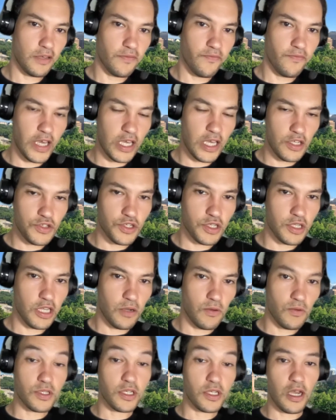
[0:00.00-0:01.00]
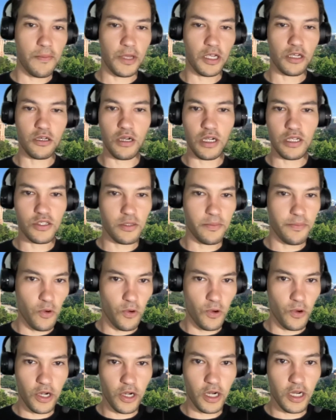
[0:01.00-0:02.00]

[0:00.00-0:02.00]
invasion that was coming across the border.